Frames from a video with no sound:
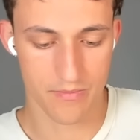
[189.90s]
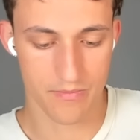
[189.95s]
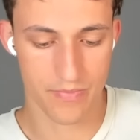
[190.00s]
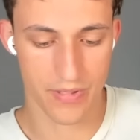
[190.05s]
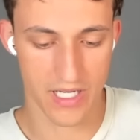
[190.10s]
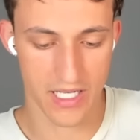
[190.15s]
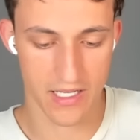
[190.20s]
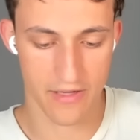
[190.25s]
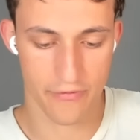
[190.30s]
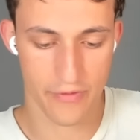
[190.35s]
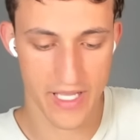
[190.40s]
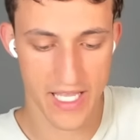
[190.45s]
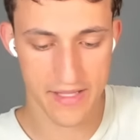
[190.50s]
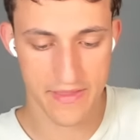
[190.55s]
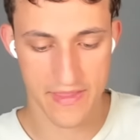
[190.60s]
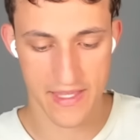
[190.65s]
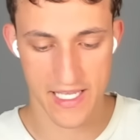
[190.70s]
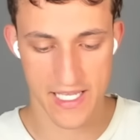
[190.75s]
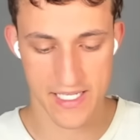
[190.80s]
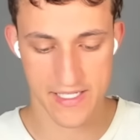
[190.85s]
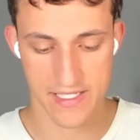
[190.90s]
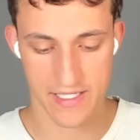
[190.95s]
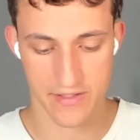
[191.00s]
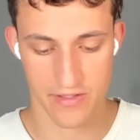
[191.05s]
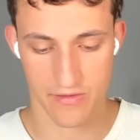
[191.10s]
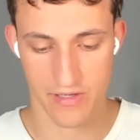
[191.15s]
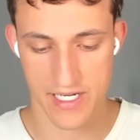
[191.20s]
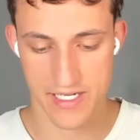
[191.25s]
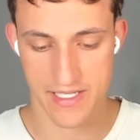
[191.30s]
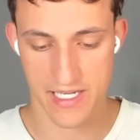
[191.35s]
But if we hit this at
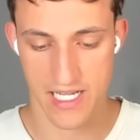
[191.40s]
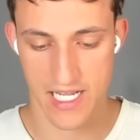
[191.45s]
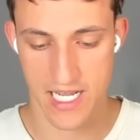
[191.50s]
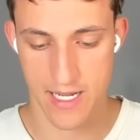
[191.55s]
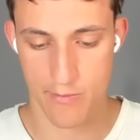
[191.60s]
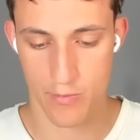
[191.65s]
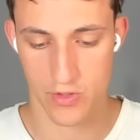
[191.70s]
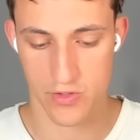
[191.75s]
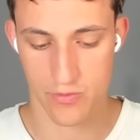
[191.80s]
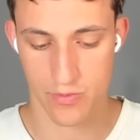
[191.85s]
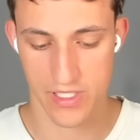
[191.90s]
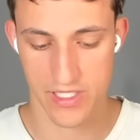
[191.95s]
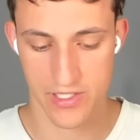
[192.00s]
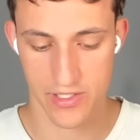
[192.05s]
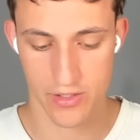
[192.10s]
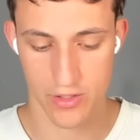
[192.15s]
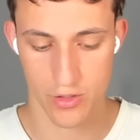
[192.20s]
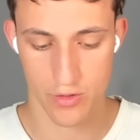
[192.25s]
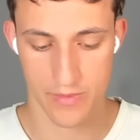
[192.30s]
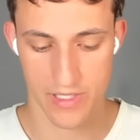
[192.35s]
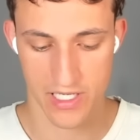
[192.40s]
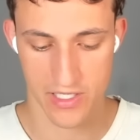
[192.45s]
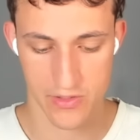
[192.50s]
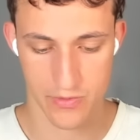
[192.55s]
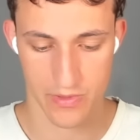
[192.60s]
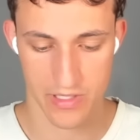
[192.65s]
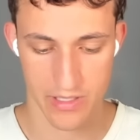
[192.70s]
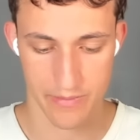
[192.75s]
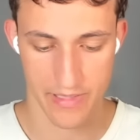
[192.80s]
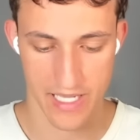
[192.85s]
the right time, which we do
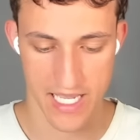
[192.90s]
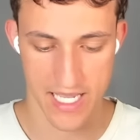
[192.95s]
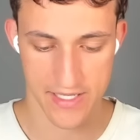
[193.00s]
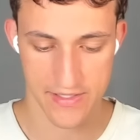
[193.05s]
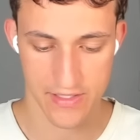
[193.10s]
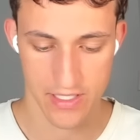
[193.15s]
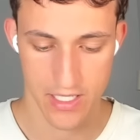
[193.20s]
because we're the best,